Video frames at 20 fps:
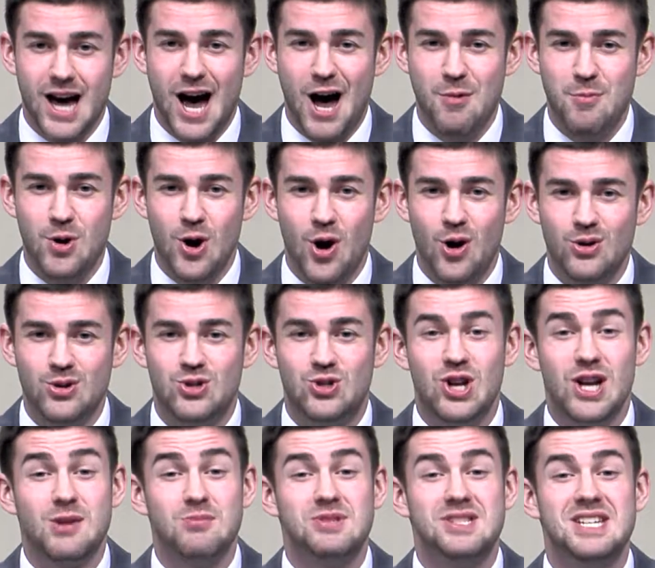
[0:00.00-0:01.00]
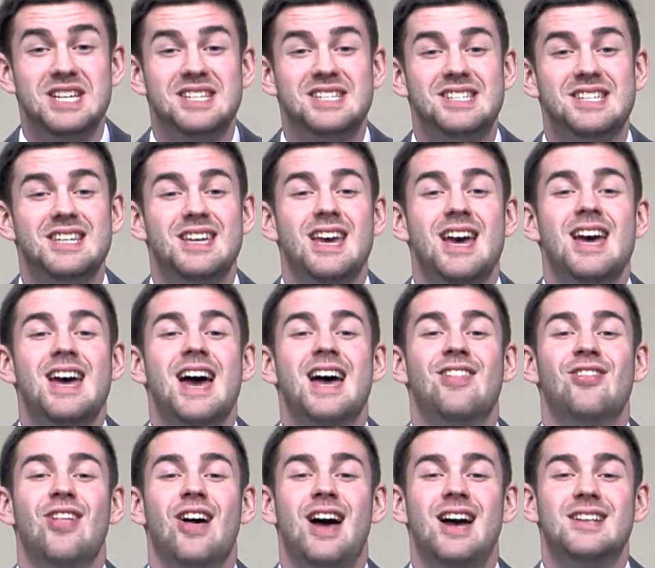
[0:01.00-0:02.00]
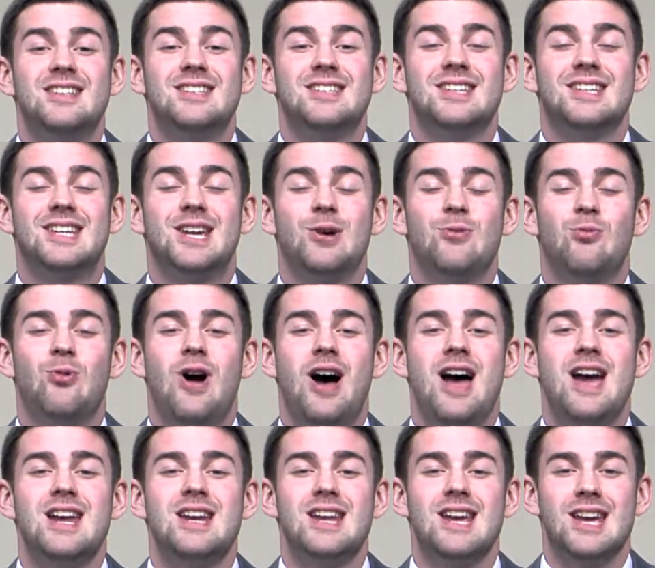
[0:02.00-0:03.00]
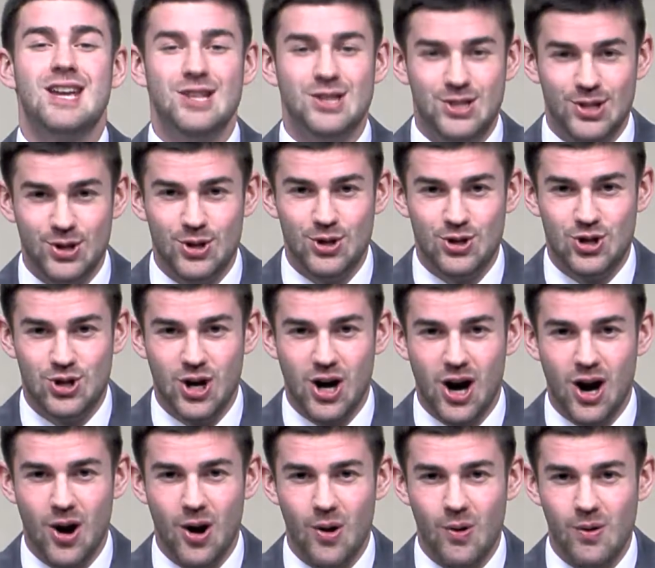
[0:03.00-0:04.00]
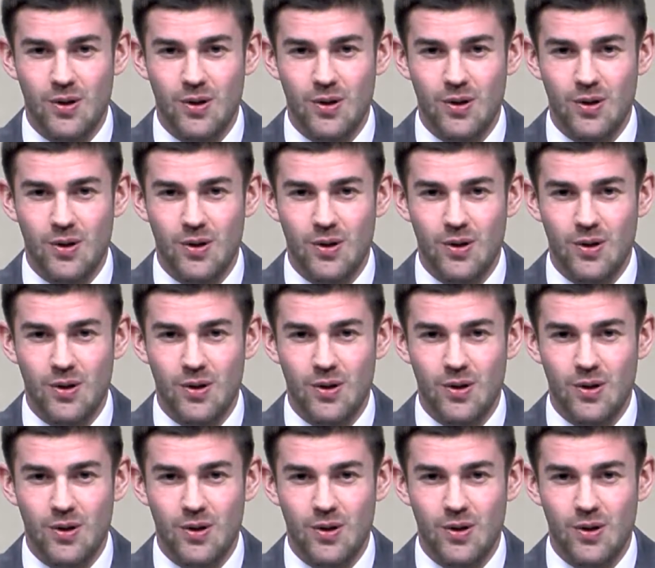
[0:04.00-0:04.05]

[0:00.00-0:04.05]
I'm your host James Deasy, and let's get right into the show.